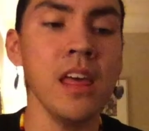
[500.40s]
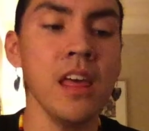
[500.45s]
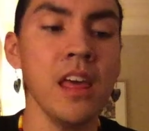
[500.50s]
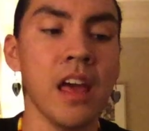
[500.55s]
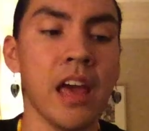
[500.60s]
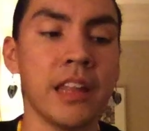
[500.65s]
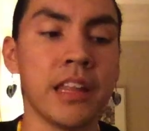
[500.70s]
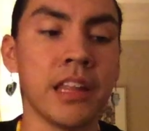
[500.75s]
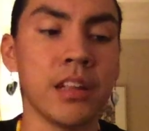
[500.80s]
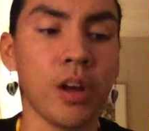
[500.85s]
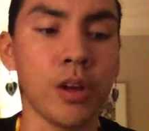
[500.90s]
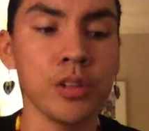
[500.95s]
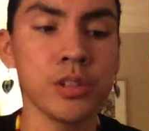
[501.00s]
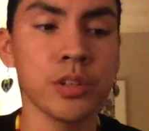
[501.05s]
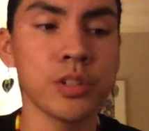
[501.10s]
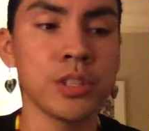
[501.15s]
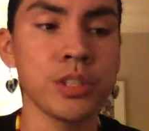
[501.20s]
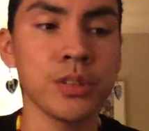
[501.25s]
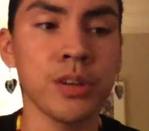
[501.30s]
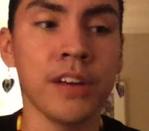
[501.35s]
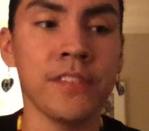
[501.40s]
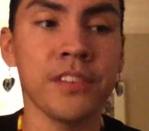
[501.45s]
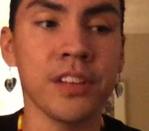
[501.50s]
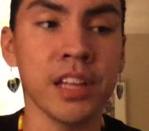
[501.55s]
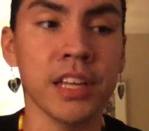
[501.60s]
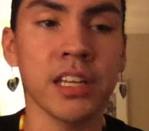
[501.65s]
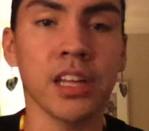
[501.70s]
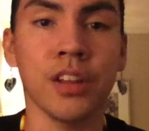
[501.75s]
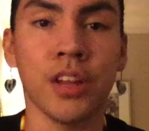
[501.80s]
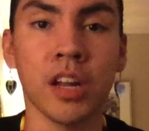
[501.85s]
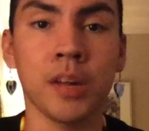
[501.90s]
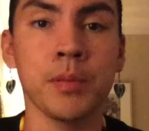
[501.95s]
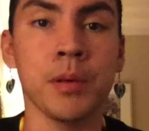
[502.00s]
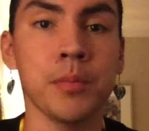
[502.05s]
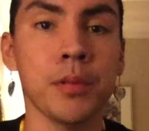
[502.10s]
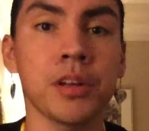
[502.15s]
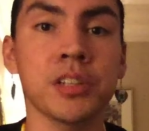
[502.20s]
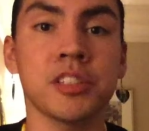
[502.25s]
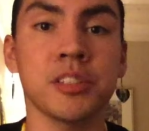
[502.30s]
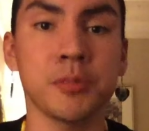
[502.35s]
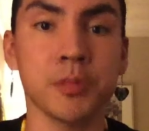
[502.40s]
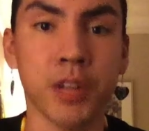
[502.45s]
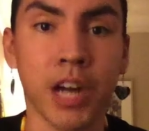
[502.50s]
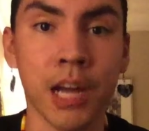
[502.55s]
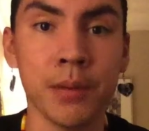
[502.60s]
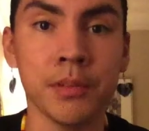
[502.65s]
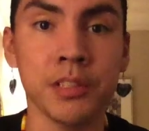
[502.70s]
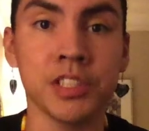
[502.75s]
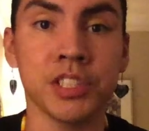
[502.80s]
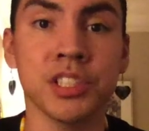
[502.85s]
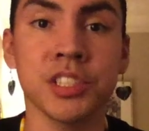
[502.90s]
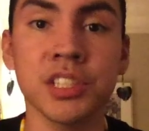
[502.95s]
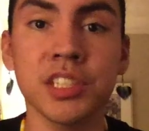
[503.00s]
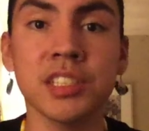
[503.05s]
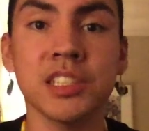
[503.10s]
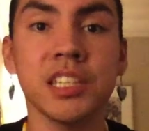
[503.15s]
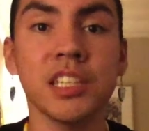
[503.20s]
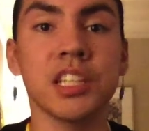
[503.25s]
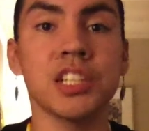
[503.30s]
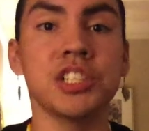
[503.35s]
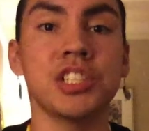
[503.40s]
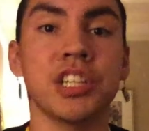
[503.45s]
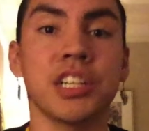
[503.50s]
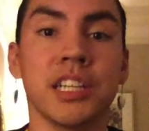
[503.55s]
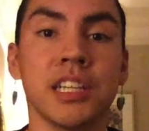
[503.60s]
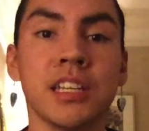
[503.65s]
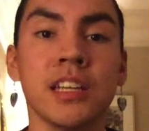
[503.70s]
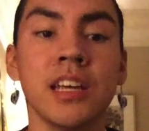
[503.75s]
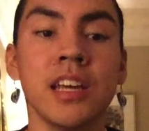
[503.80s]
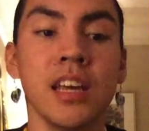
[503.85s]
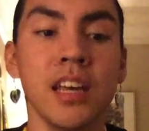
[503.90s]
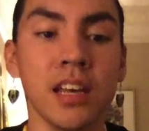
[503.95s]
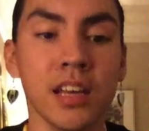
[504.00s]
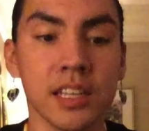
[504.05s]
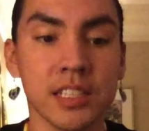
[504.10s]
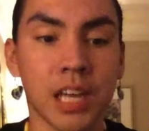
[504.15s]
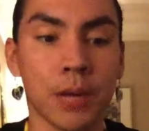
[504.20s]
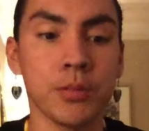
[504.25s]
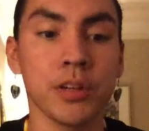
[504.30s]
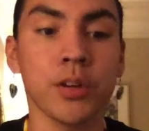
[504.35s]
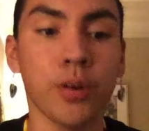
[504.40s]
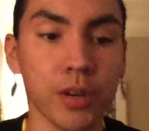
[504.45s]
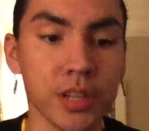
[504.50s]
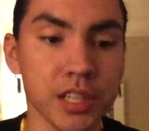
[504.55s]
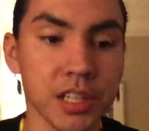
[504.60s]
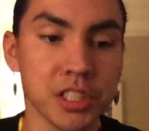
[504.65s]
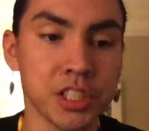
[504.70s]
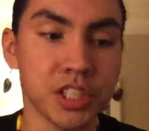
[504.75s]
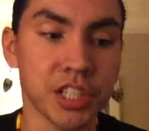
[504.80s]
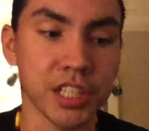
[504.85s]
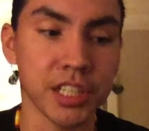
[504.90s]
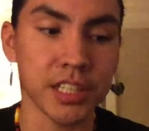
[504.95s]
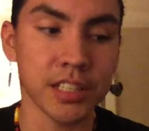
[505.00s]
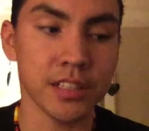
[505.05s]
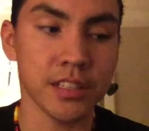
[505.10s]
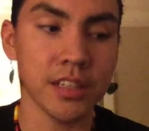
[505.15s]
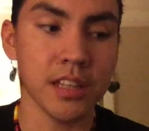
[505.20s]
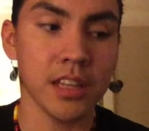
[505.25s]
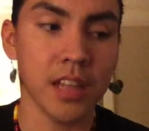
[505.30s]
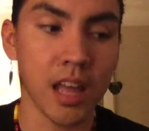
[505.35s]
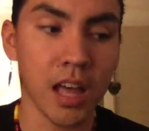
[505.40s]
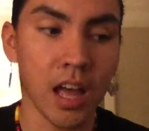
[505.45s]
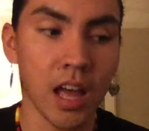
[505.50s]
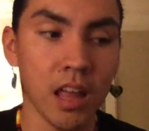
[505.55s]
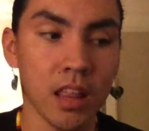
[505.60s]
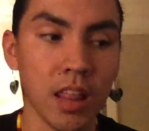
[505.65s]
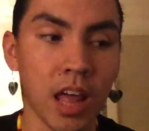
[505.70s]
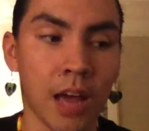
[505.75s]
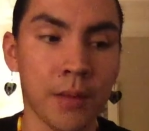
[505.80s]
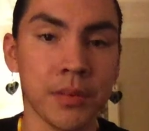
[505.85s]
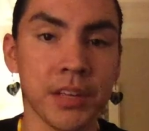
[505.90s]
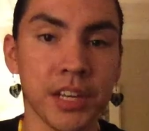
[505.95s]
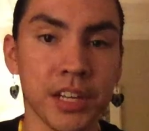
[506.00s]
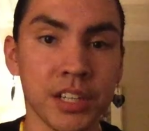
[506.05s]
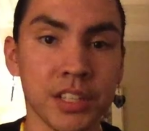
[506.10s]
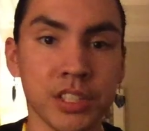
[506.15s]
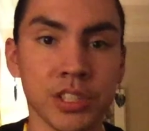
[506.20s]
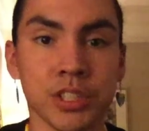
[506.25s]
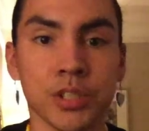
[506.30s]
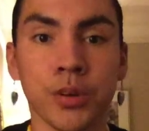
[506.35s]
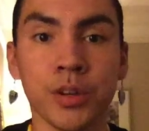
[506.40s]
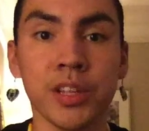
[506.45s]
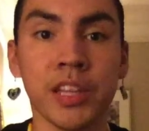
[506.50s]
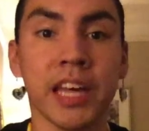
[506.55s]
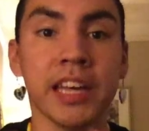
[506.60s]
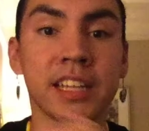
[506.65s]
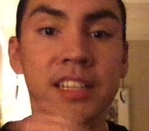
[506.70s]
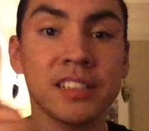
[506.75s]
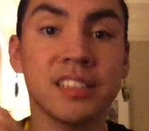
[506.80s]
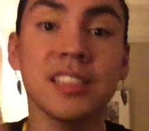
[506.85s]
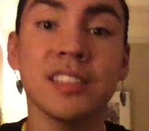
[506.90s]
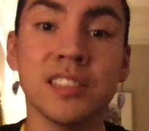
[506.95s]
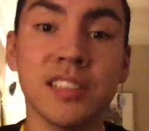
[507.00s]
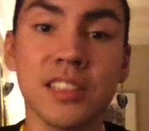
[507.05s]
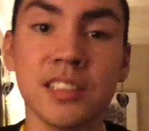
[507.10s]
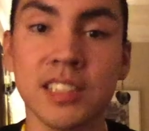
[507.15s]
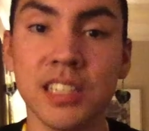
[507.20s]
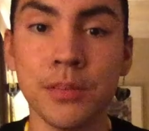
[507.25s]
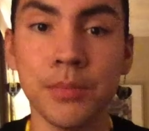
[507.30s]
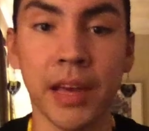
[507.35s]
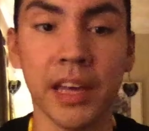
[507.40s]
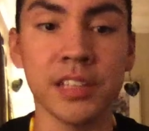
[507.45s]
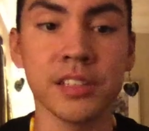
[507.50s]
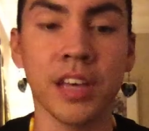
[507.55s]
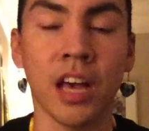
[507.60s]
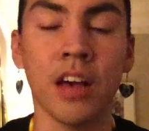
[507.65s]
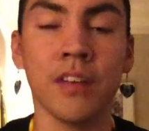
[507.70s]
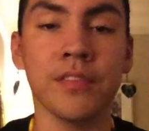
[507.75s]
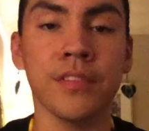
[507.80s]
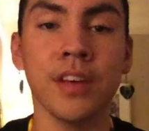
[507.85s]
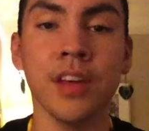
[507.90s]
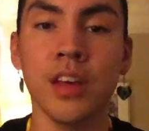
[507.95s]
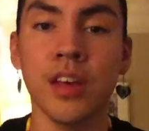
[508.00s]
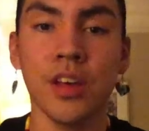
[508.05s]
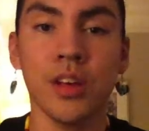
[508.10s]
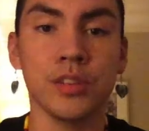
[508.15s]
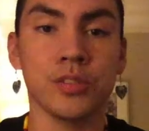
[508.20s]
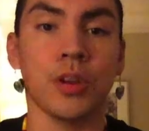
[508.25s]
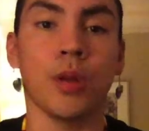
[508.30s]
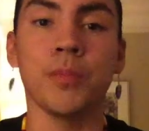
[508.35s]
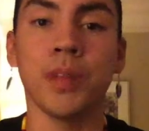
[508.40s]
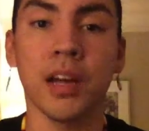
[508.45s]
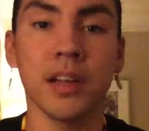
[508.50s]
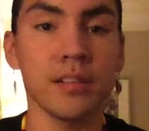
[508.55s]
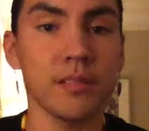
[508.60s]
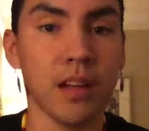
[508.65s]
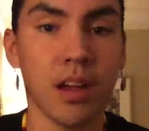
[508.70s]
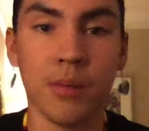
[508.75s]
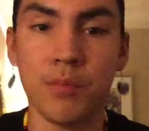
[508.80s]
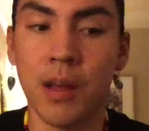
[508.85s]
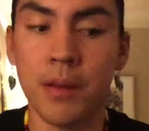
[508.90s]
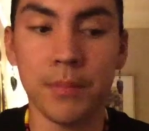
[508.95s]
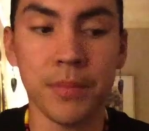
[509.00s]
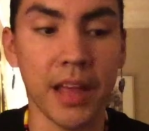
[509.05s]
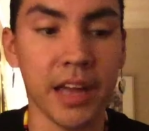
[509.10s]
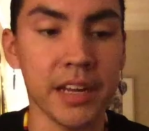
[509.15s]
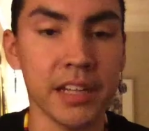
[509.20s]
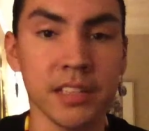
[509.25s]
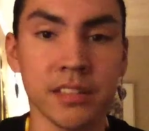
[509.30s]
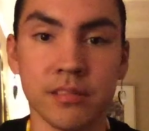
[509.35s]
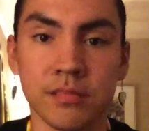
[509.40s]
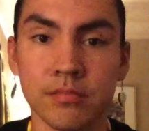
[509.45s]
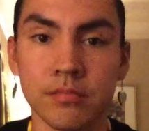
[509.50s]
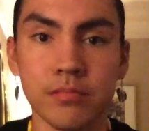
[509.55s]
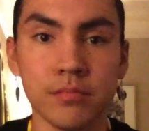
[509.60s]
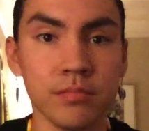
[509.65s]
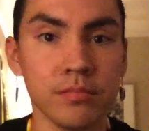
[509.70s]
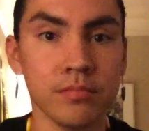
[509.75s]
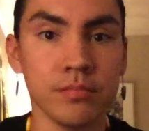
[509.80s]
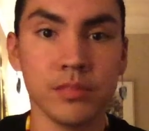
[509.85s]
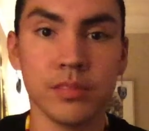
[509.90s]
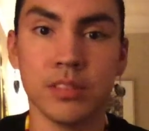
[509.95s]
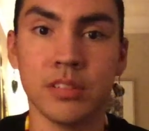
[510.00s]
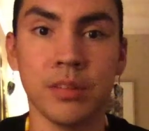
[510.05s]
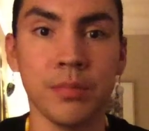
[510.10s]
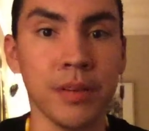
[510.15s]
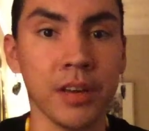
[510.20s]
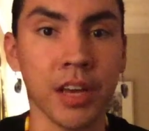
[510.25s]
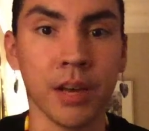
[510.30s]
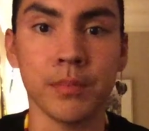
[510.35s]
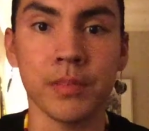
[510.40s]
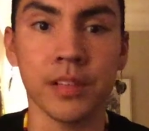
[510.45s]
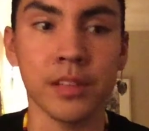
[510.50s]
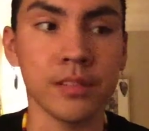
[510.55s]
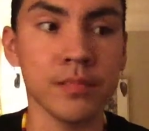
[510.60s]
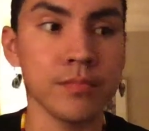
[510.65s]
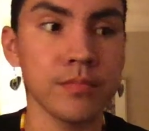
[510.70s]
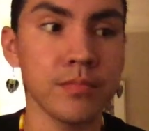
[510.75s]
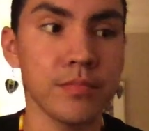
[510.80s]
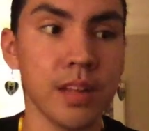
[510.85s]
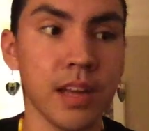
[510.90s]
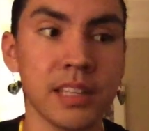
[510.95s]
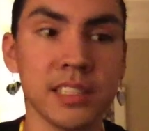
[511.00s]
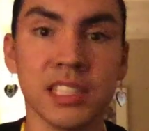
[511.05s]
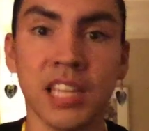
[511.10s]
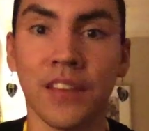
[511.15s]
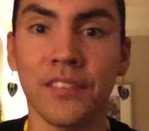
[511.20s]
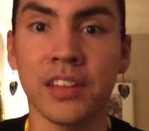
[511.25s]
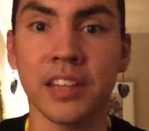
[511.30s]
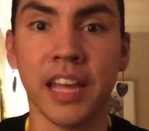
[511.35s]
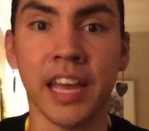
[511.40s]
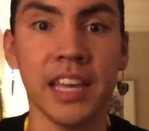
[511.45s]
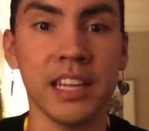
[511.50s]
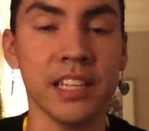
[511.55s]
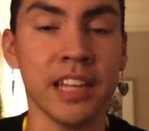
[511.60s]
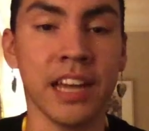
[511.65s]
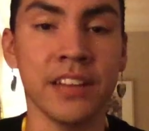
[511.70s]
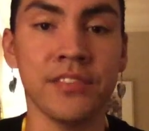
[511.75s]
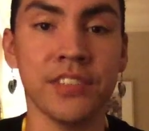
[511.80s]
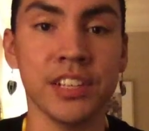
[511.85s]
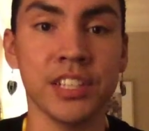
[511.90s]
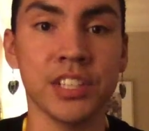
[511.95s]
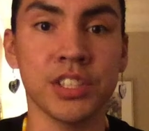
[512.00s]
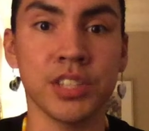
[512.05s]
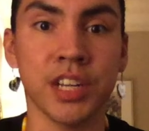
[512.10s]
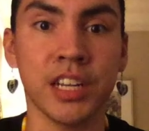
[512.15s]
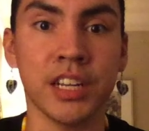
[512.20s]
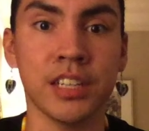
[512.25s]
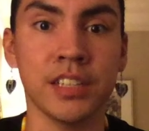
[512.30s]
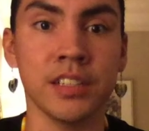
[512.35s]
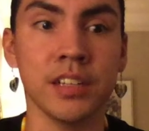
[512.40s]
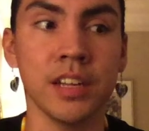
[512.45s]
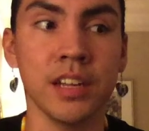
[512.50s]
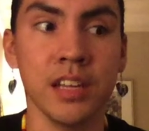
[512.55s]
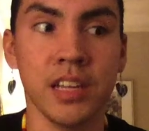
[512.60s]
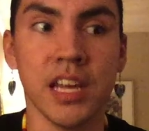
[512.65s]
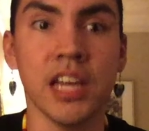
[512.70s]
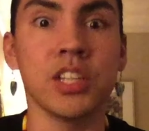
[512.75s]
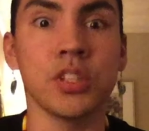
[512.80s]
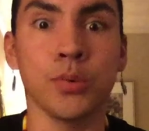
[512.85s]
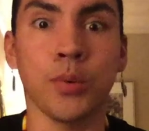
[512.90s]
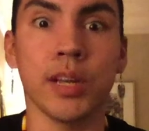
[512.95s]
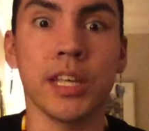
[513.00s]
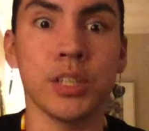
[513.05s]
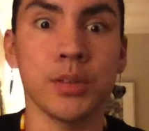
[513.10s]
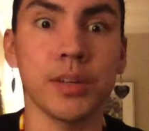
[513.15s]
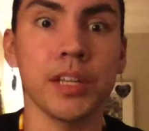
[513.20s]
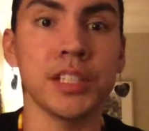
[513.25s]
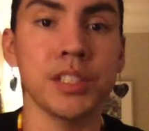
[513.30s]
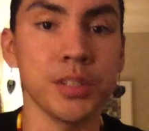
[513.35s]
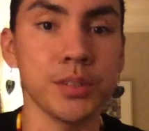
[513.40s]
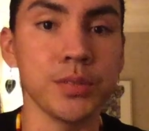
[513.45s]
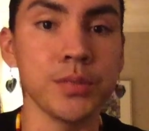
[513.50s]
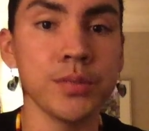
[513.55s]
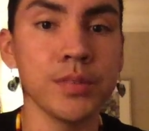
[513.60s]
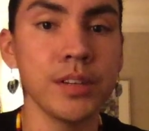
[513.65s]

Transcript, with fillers: And then also too, I feel like a lot of people are subscribing just to see the journey, because I'm recording the journey. I'm here to show you that consistency pays off. So I'm not I'm not planning to become a, a seven, eight, nine figure trader in 2022.